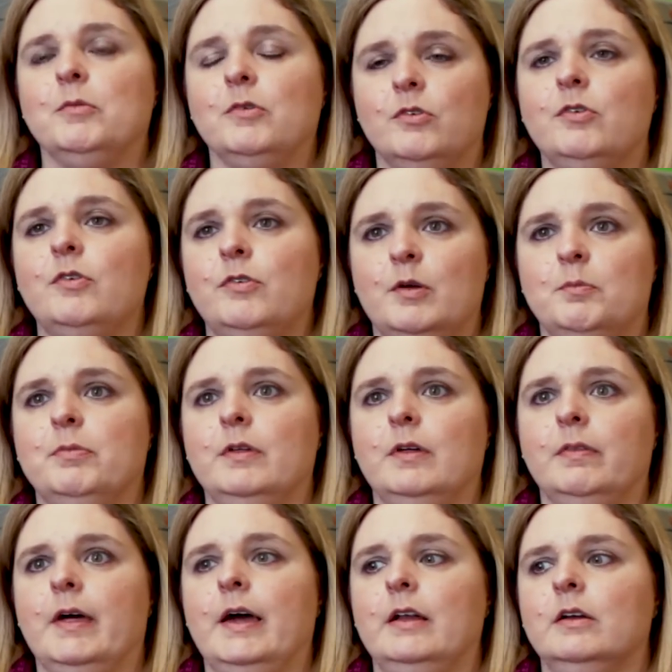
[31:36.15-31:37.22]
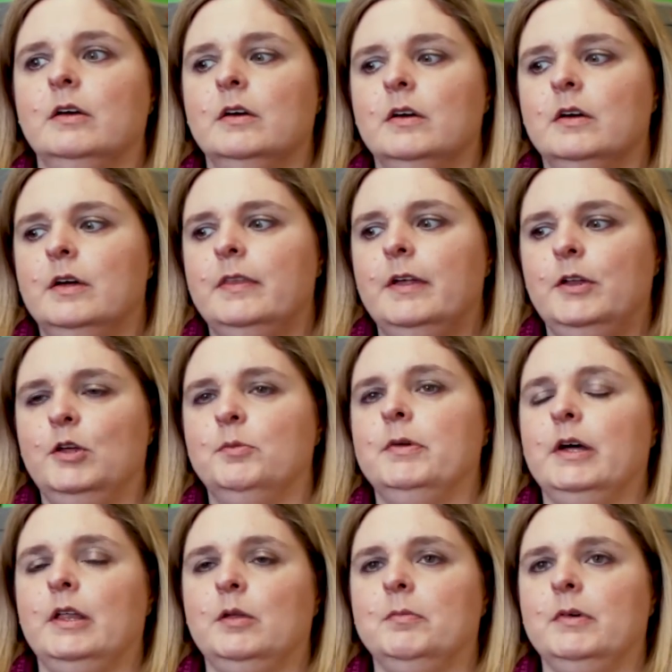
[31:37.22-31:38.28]
There's just something that human
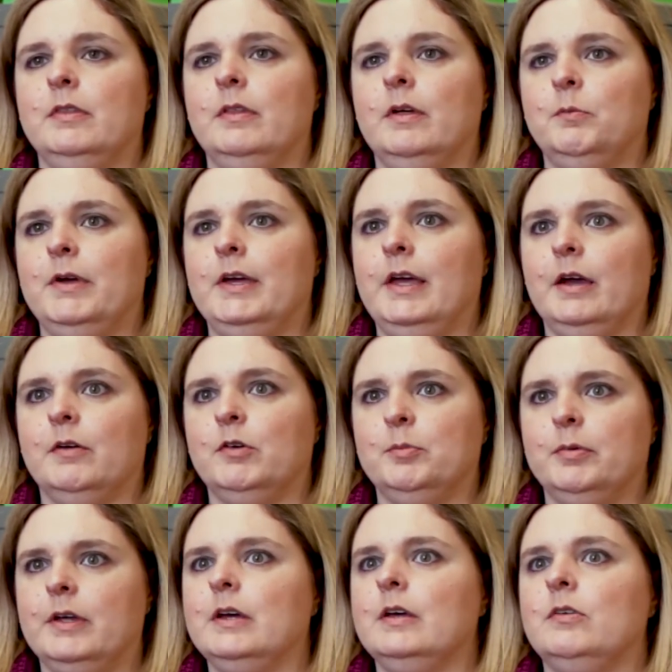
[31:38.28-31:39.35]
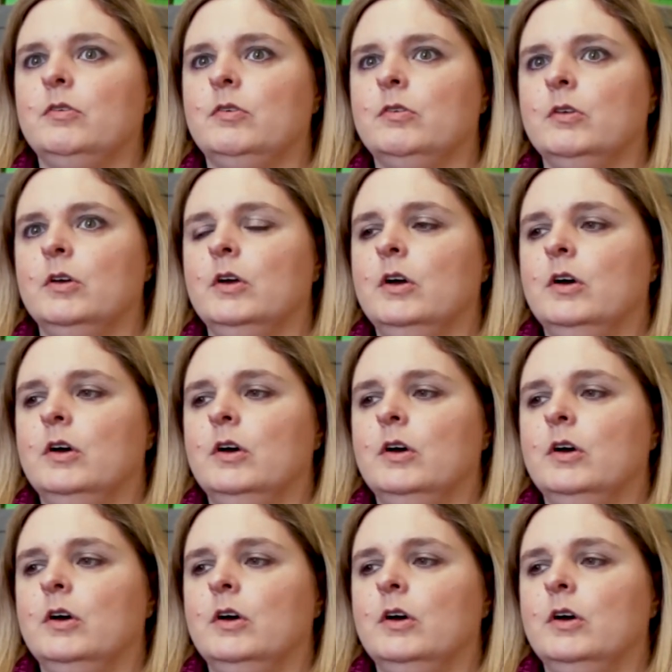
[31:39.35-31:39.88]
element that we can't replace,